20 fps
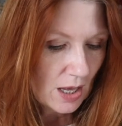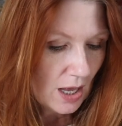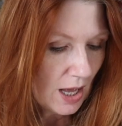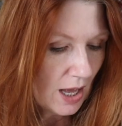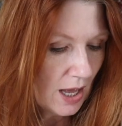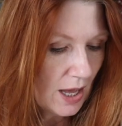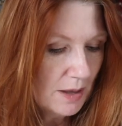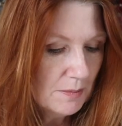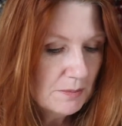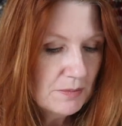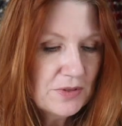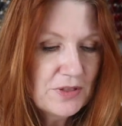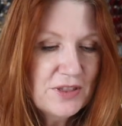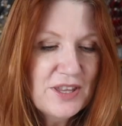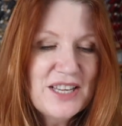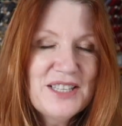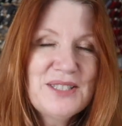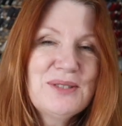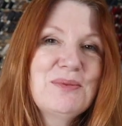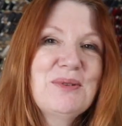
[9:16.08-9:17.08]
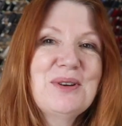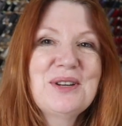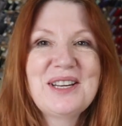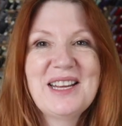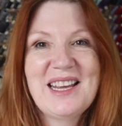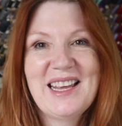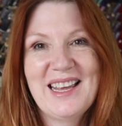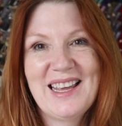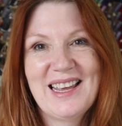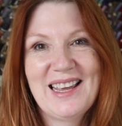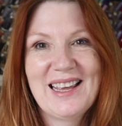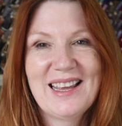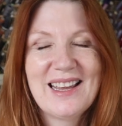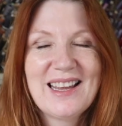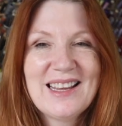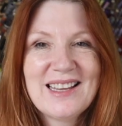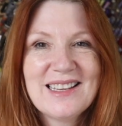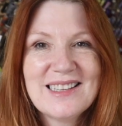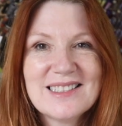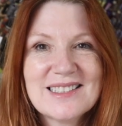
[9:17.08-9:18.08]
This one here
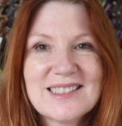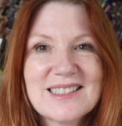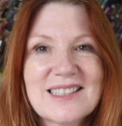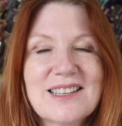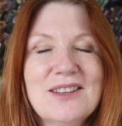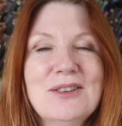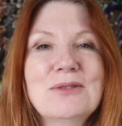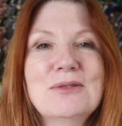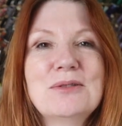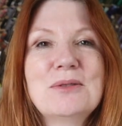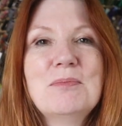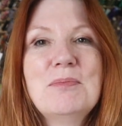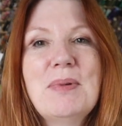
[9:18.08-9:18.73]
is called